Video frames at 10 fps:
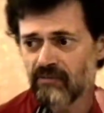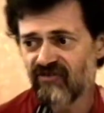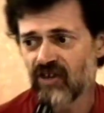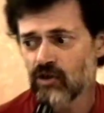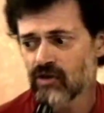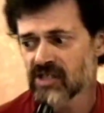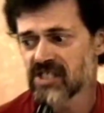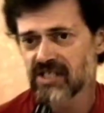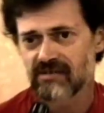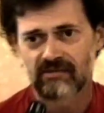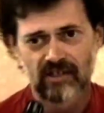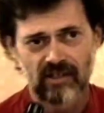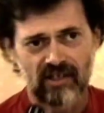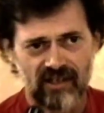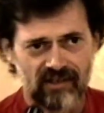folks,
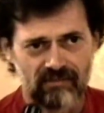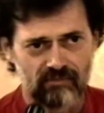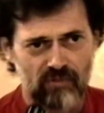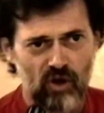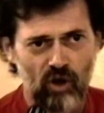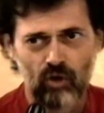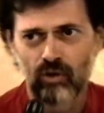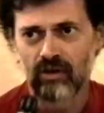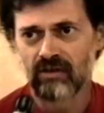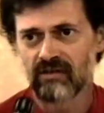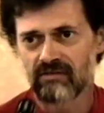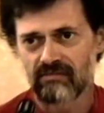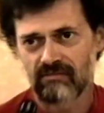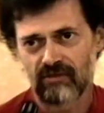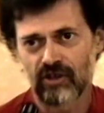hold
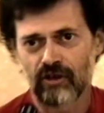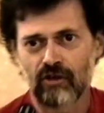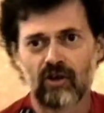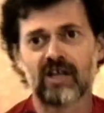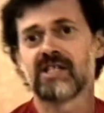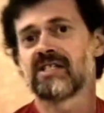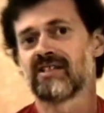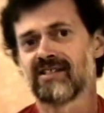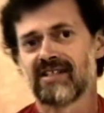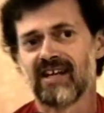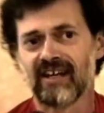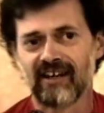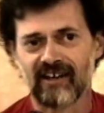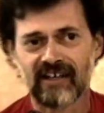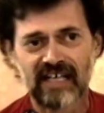your horses
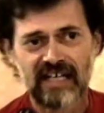here.